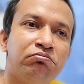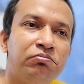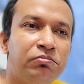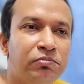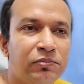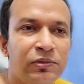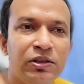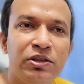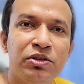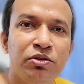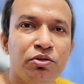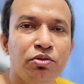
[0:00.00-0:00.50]

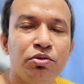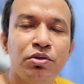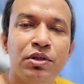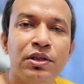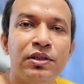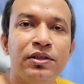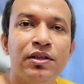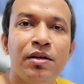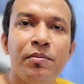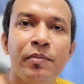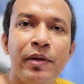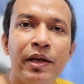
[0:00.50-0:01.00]
these two
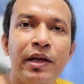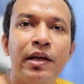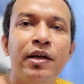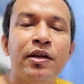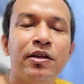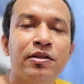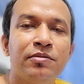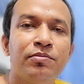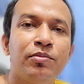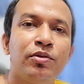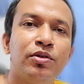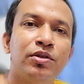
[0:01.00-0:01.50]
things are mainly
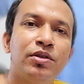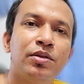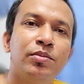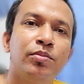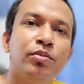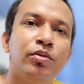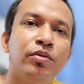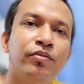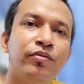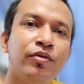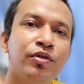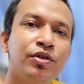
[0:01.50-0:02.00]

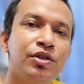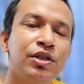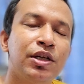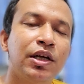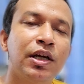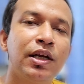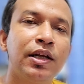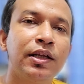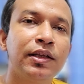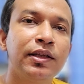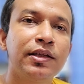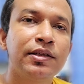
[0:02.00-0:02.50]
responsible for
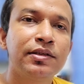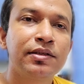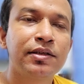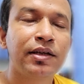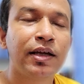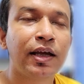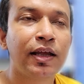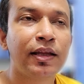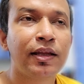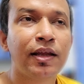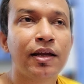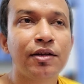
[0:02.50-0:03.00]
triggering this thing,
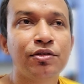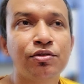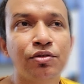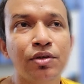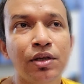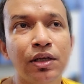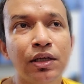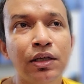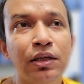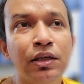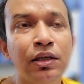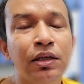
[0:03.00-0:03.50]
and that's
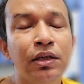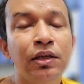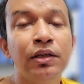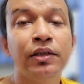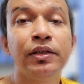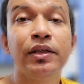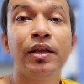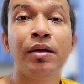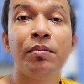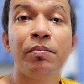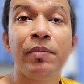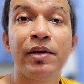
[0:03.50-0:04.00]
why
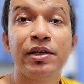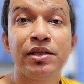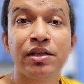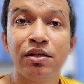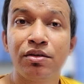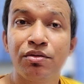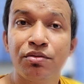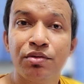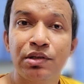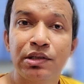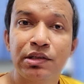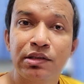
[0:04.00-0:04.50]
the patient
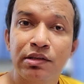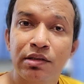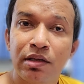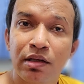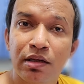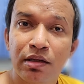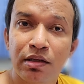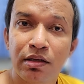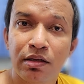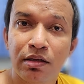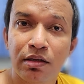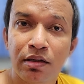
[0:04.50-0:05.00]
who is
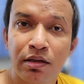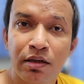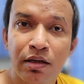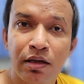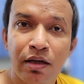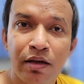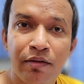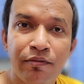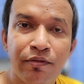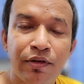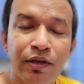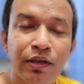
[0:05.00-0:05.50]

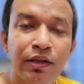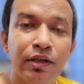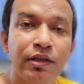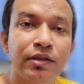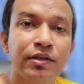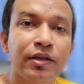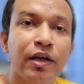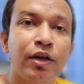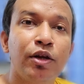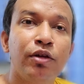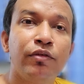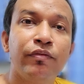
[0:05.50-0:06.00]
having this
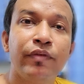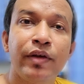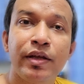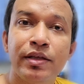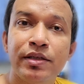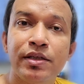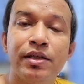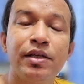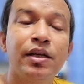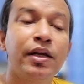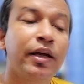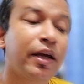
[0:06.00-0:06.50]
kind of
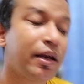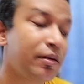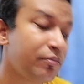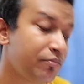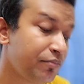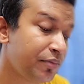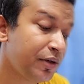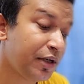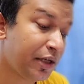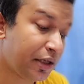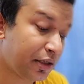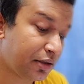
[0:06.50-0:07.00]
angina can
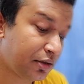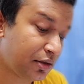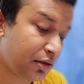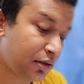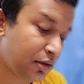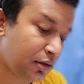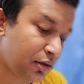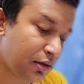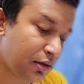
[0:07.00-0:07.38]
predict.